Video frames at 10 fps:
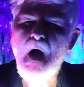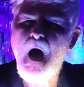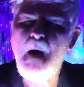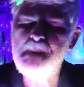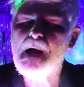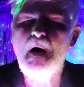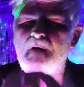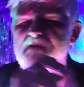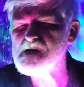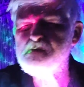Uh,
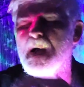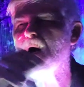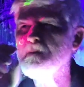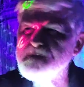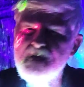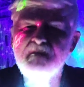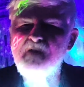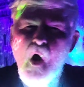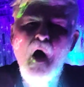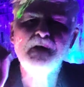a fish becomes the
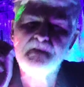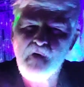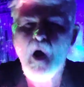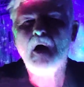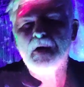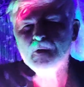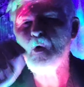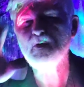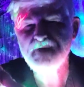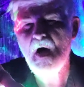frog. The frog
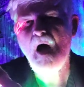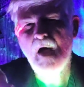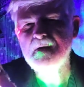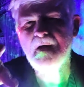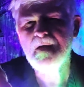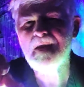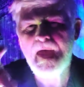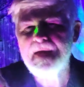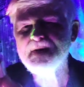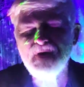grows on
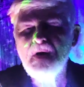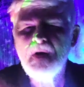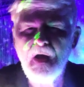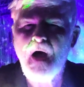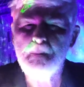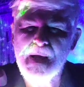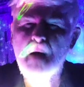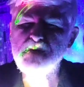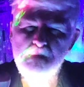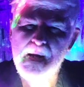legs, uh,
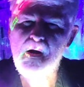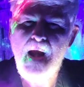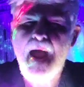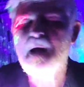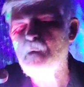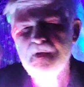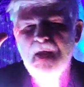becomes a bigger animal.